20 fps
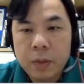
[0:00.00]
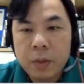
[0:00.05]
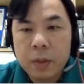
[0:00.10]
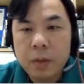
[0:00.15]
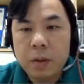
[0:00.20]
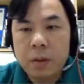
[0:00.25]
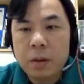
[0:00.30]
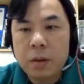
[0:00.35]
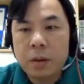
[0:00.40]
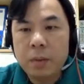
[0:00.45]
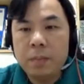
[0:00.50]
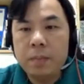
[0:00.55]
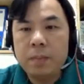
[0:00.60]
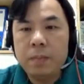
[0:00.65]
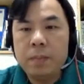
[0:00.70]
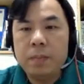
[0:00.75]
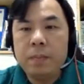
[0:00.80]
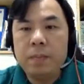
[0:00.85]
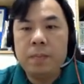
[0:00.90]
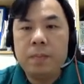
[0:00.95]
Okay.
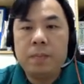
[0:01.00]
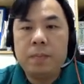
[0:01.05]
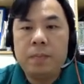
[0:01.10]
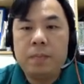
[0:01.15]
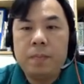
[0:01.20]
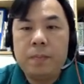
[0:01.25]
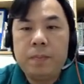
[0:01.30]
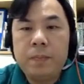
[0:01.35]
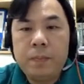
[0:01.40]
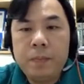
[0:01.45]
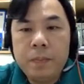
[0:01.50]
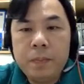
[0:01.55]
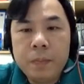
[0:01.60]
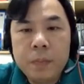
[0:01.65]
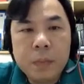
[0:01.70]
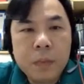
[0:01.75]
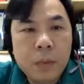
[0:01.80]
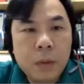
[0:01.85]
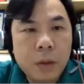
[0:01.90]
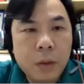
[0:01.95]

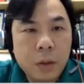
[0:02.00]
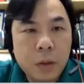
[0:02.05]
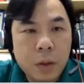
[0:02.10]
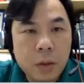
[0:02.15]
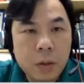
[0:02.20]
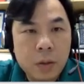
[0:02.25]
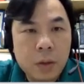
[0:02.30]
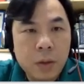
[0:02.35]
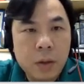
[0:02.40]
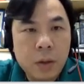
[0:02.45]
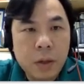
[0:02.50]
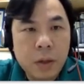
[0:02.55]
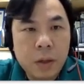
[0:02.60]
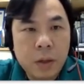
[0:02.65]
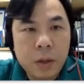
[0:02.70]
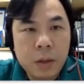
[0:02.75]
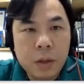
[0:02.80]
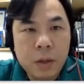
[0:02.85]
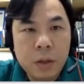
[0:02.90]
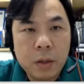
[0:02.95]
Now you can see that
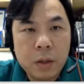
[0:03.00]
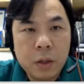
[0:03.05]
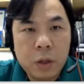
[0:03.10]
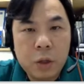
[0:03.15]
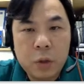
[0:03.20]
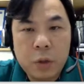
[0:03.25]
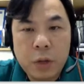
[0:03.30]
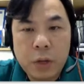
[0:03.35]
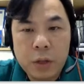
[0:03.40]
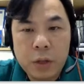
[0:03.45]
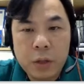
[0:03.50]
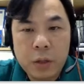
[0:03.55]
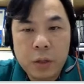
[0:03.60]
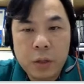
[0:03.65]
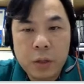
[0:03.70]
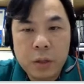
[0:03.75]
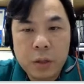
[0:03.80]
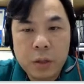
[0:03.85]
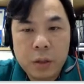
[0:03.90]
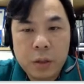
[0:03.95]
it's a stretch
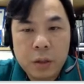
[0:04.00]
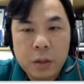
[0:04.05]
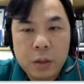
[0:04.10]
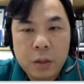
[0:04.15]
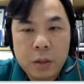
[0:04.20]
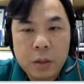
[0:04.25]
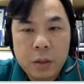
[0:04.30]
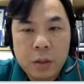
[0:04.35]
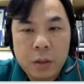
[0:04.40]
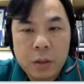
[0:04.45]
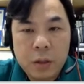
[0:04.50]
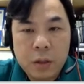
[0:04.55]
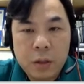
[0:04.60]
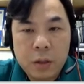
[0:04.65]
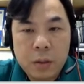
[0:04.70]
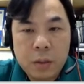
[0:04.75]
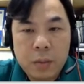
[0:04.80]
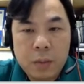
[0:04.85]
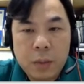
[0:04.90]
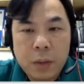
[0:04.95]

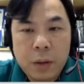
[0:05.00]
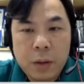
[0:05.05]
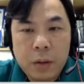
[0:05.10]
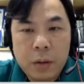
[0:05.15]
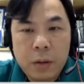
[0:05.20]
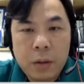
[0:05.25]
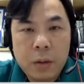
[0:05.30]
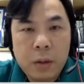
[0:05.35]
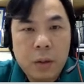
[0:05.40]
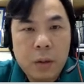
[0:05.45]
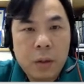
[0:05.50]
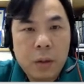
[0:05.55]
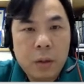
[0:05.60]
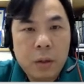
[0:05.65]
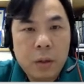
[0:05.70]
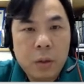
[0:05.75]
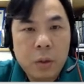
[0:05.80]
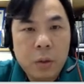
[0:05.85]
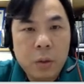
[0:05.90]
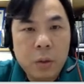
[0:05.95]
parallel
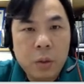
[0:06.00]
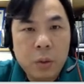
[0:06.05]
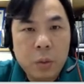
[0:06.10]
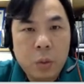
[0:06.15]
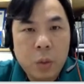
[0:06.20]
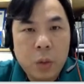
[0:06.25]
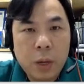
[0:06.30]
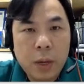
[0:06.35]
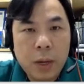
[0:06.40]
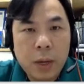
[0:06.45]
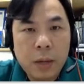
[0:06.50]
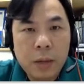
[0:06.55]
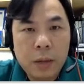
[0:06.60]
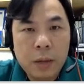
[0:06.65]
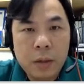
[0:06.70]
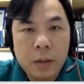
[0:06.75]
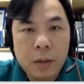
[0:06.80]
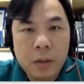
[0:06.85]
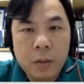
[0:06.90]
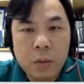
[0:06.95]
to the
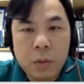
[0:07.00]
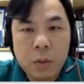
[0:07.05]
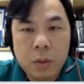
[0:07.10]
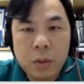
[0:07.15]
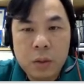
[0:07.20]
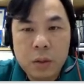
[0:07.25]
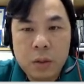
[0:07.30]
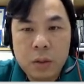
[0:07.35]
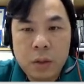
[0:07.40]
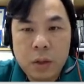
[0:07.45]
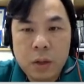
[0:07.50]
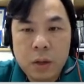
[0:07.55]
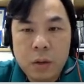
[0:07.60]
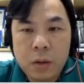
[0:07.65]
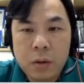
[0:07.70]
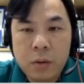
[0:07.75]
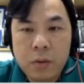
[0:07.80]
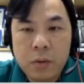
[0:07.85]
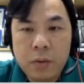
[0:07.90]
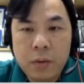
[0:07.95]
y-axis with a
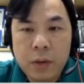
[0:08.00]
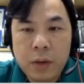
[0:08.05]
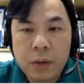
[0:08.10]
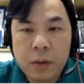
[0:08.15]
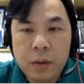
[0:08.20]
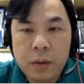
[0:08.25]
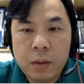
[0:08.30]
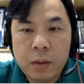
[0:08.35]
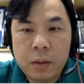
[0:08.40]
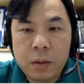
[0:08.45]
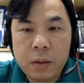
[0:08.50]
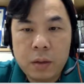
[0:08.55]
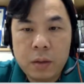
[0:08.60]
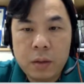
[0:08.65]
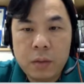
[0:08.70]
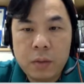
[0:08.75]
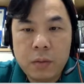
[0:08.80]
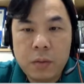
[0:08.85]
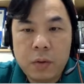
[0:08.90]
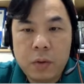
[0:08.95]
scale factor
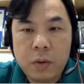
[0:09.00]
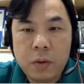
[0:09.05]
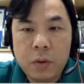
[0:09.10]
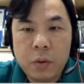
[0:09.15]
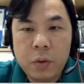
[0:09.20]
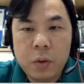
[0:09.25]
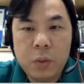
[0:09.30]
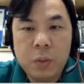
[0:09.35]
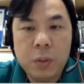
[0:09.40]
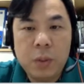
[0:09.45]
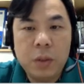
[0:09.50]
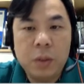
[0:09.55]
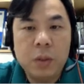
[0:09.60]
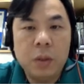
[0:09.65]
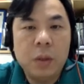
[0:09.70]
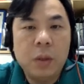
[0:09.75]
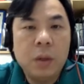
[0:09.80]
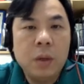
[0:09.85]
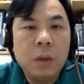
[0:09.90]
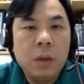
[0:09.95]
4, which means
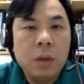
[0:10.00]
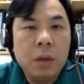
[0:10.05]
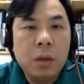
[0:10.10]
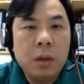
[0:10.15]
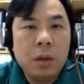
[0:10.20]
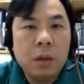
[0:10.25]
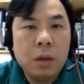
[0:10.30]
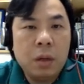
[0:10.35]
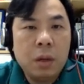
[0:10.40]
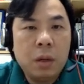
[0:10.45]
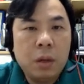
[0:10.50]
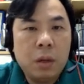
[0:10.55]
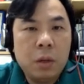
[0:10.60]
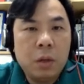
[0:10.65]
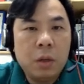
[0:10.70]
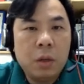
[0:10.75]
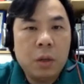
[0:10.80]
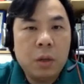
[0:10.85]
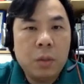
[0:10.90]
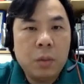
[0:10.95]
the
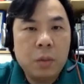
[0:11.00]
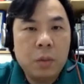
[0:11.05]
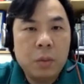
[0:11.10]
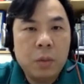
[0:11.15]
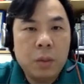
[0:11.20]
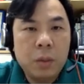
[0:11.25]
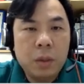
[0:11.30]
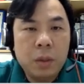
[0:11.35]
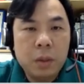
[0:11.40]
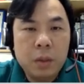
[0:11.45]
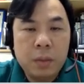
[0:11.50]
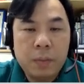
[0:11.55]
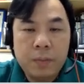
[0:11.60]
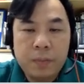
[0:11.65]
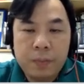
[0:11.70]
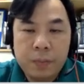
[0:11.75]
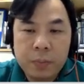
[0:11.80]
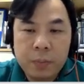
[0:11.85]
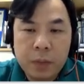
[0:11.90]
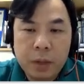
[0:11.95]
shape will be
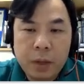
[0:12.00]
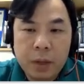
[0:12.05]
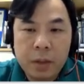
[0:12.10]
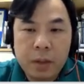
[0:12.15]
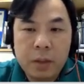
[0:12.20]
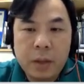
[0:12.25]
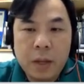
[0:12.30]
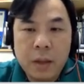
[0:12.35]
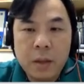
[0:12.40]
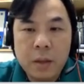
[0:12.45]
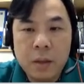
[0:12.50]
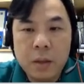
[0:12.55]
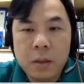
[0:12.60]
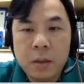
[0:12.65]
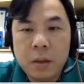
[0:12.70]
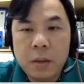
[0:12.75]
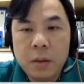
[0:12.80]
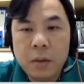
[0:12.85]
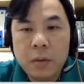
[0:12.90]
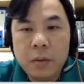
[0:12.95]
extended
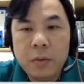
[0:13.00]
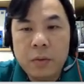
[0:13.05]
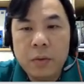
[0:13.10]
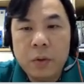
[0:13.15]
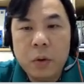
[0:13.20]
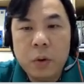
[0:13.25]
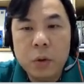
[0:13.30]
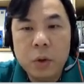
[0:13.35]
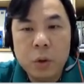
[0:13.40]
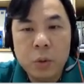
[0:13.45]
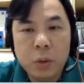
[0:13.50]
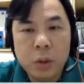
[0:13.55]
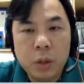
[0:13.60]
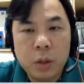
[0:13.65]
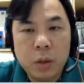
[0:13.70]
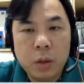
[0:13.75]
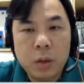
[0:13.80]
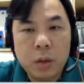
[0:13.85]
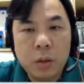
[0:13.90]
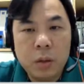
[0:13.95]
4 unit
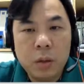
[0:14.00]
long.